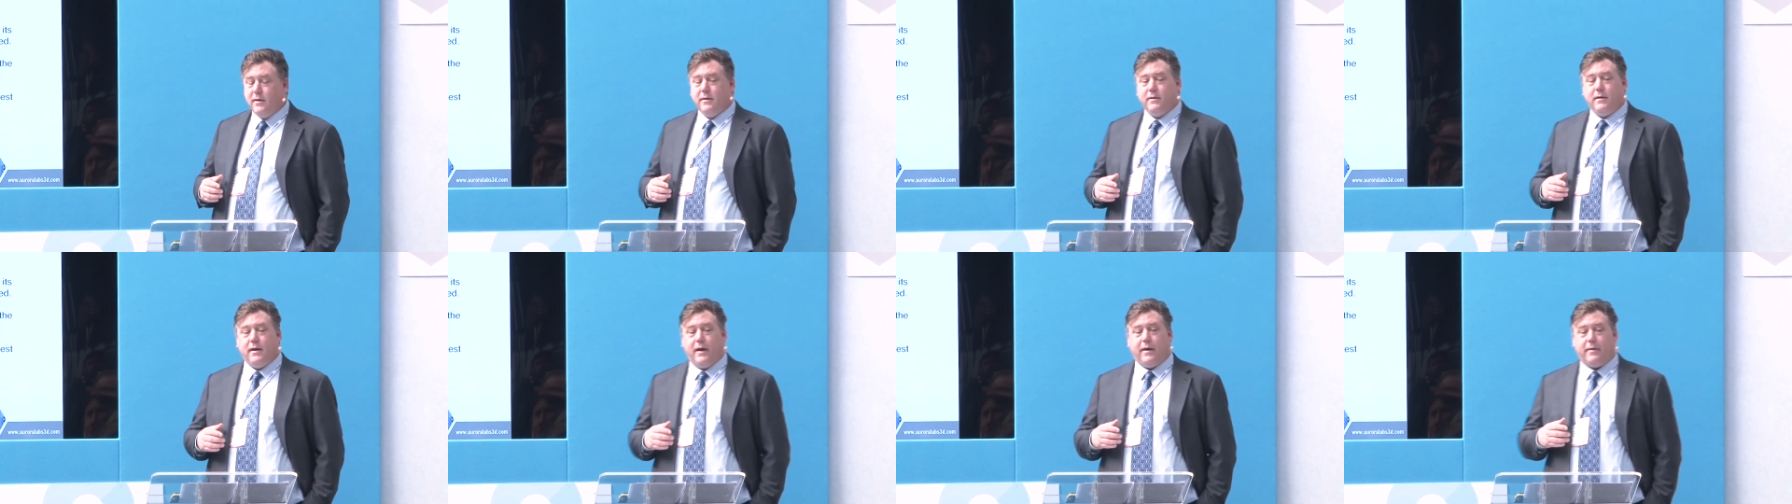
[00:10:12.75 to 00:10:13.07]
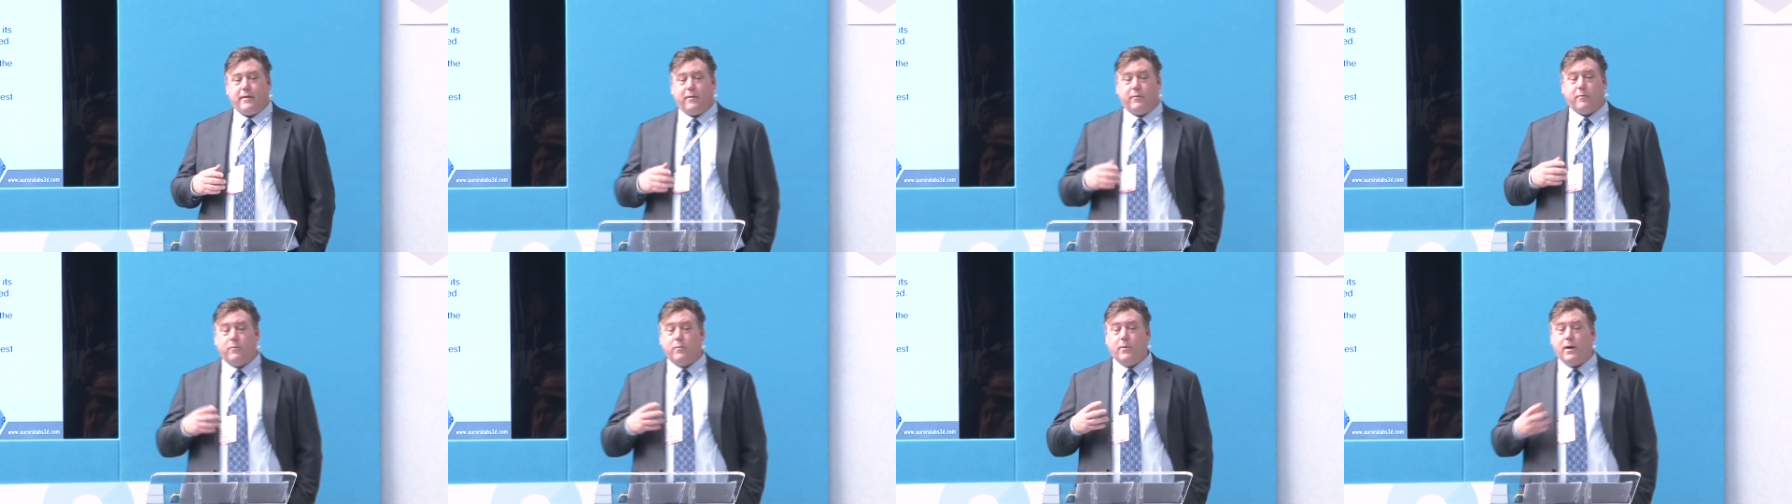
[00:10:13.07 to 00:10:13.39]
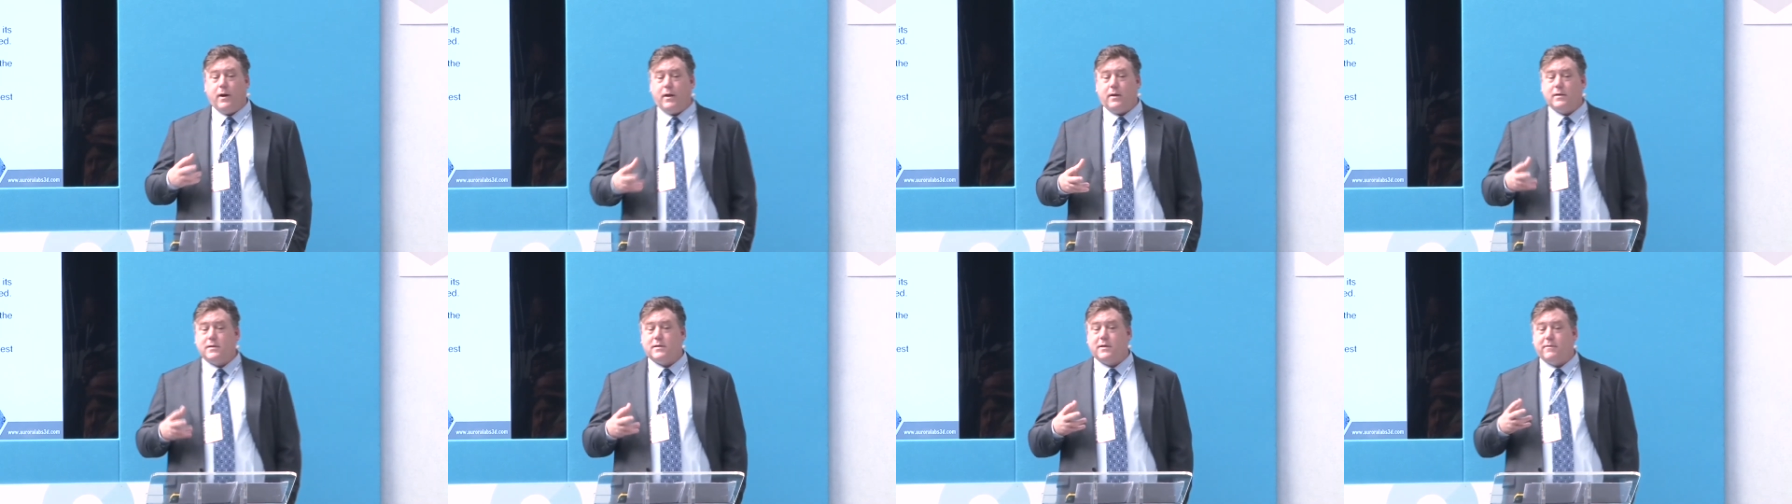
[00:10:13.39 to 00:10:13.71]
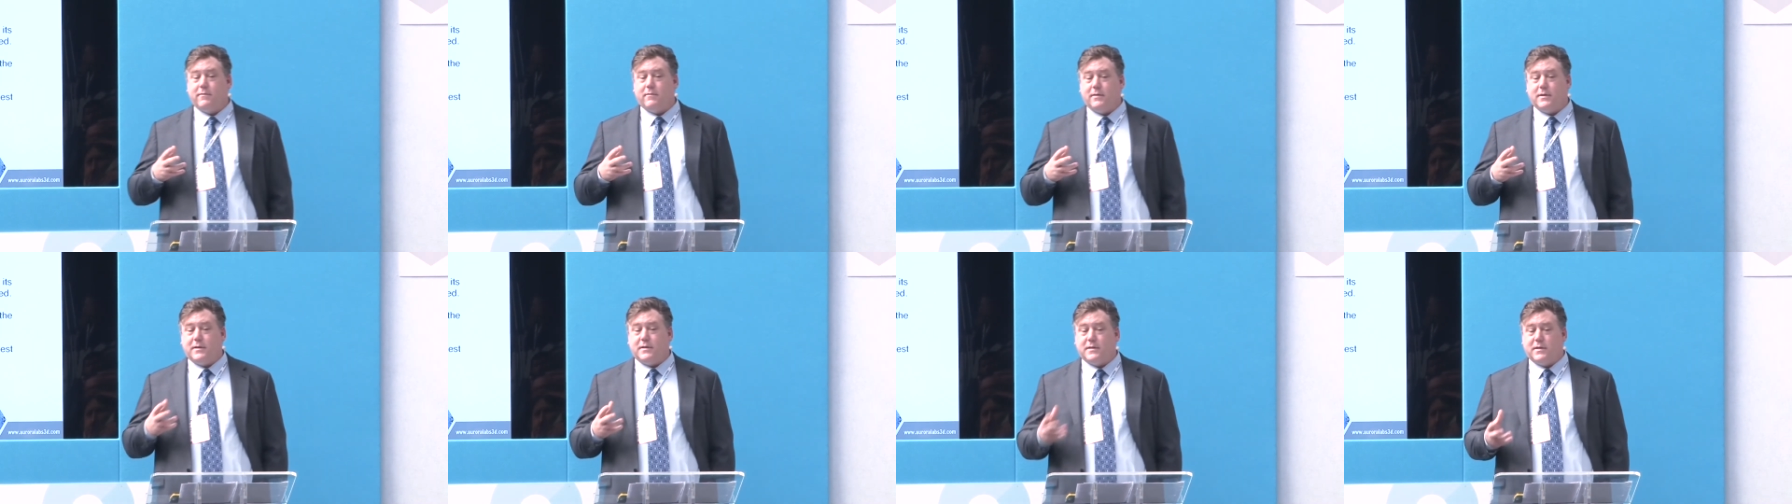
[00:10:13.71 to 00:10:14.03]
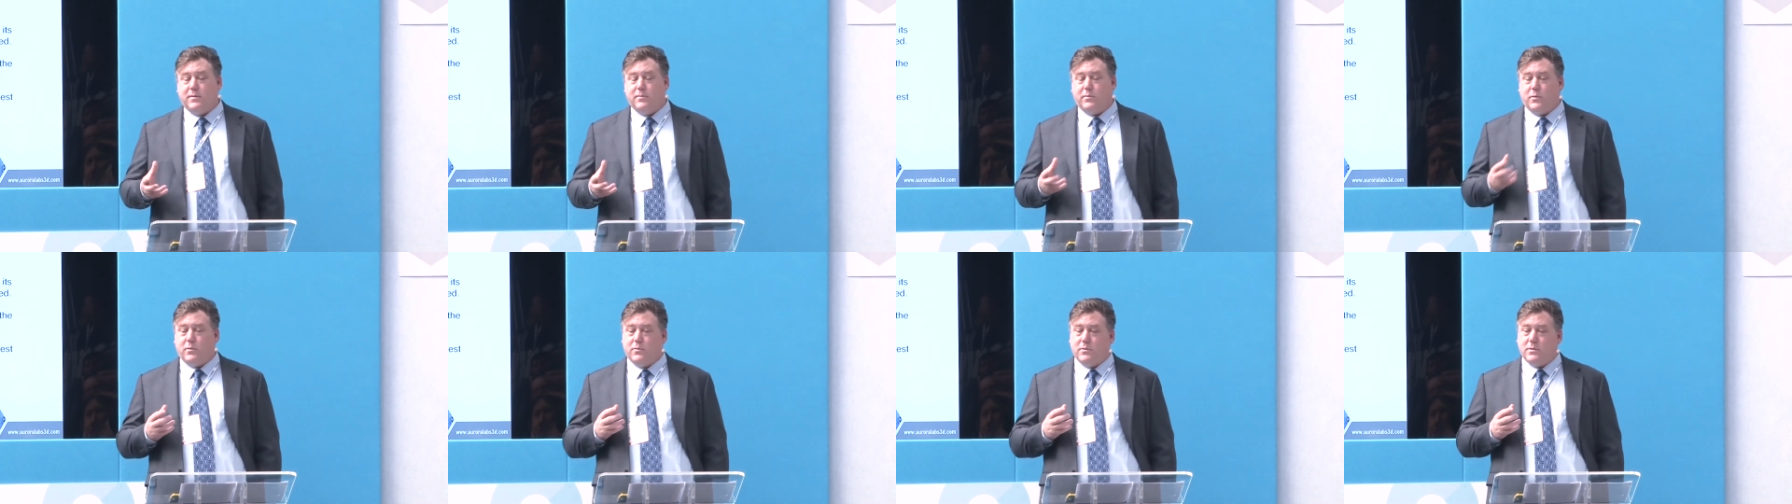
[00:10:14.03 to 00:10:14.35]
yet they're relatively
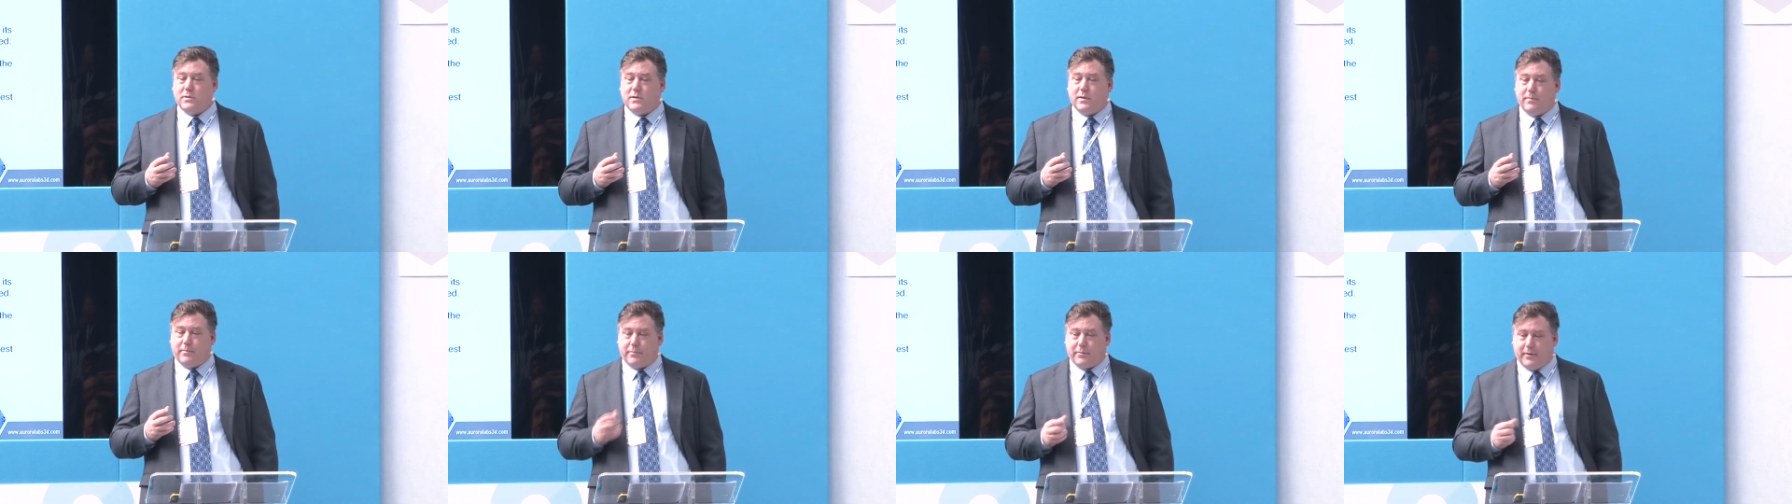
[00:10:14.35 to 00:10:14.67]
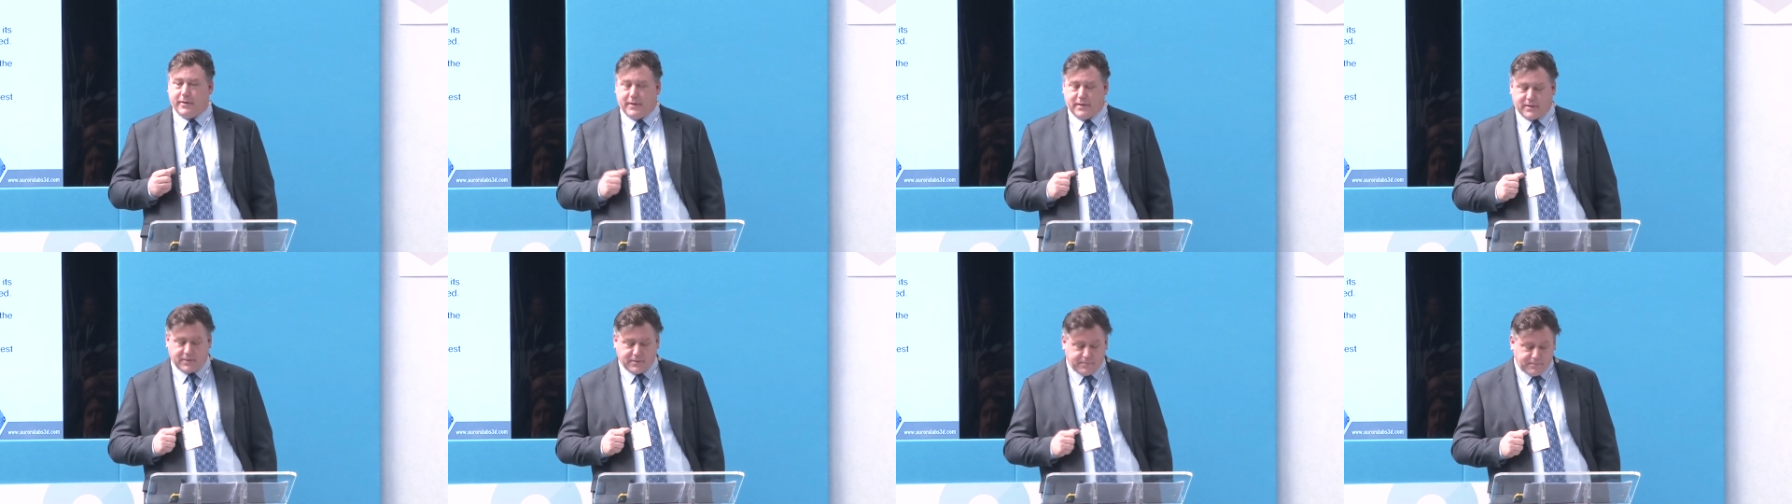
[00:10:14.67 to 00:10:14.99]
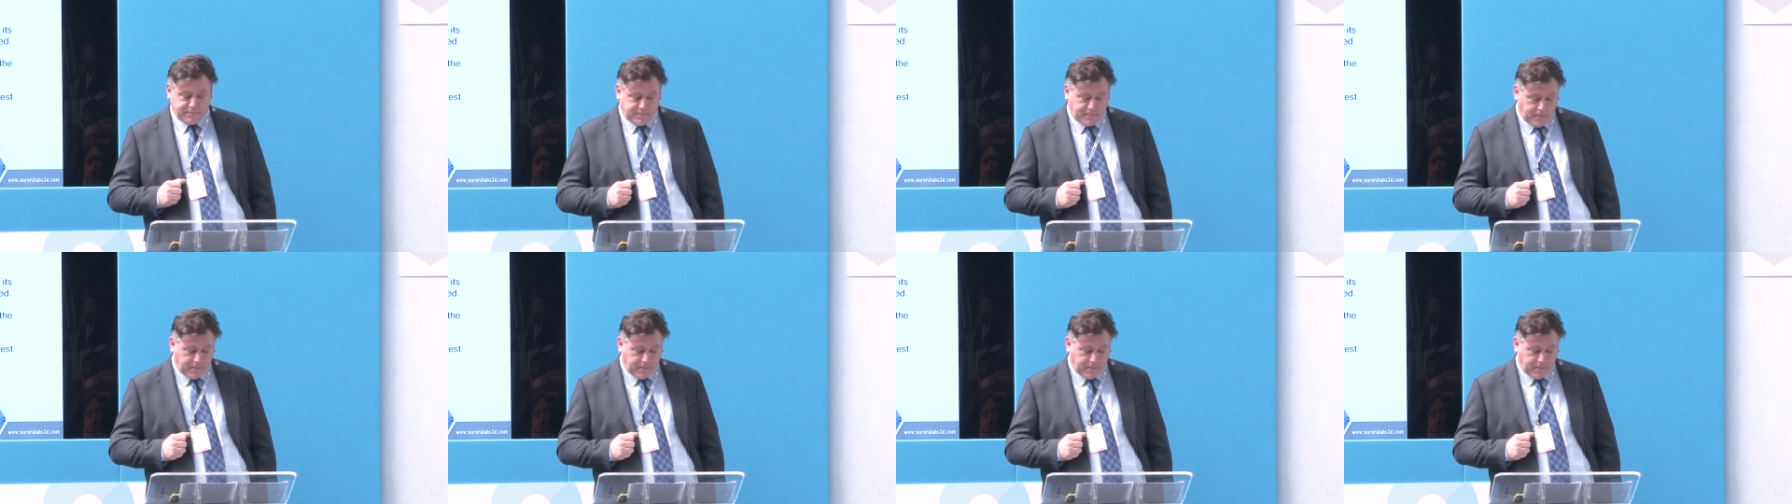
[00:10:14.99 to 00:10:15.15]
simple to print.